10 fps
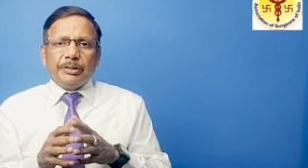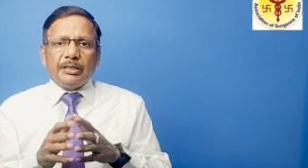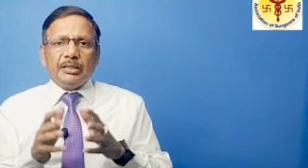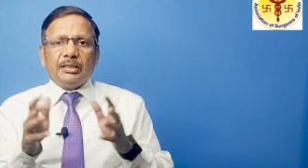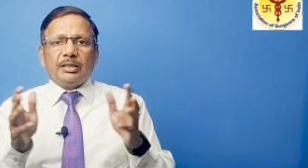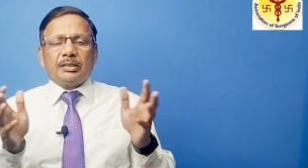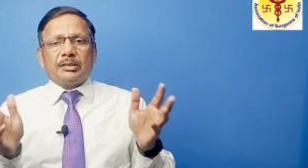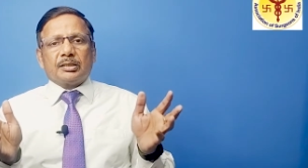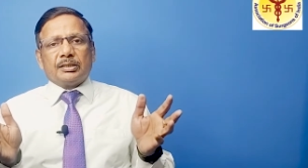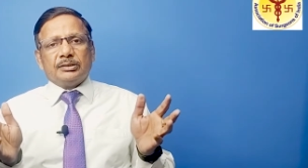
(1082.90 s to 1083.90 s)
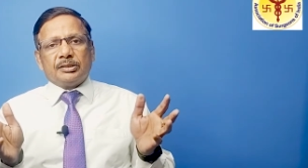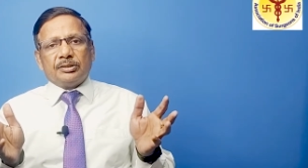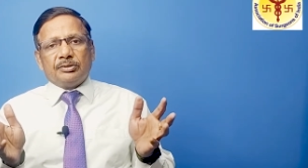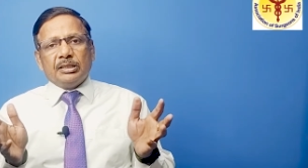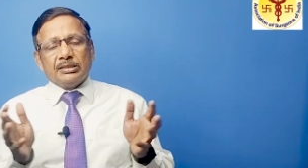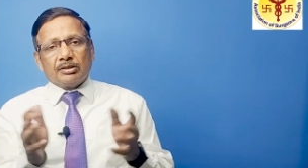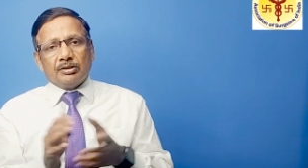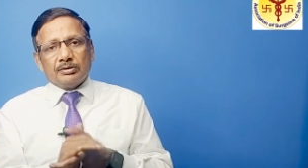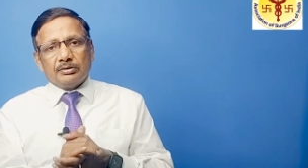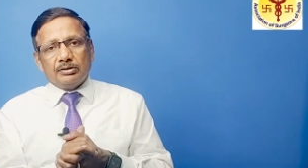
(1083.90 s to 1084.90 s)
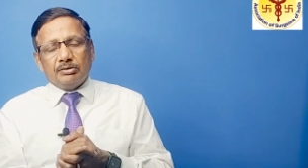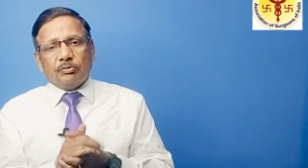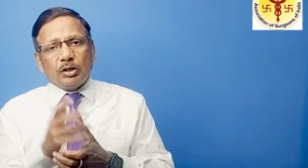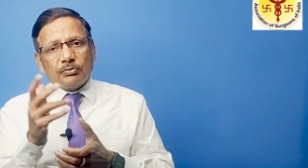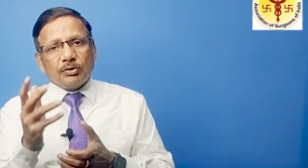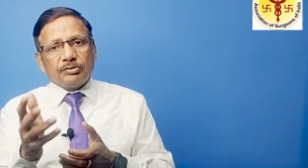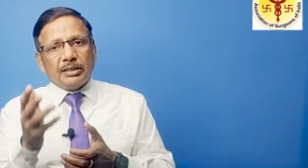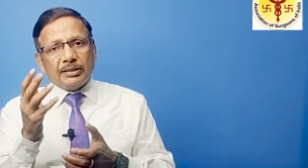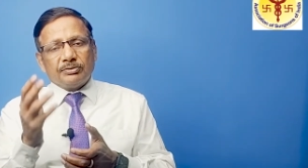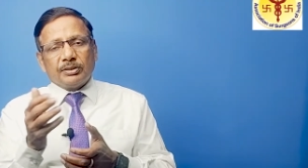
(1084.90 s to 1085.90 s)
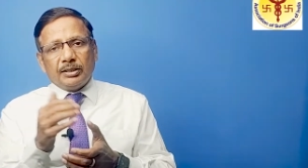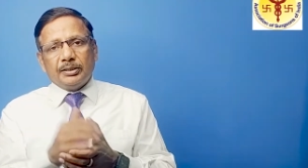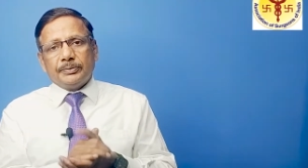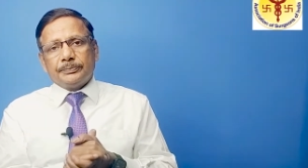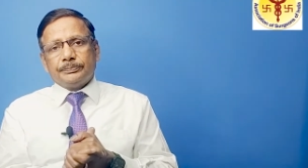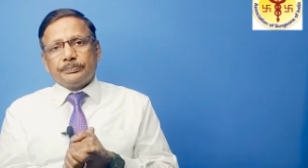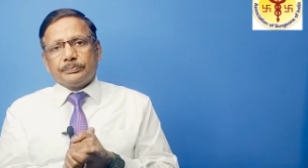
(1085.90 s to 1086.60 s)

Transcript: many other countries later on. What was that study?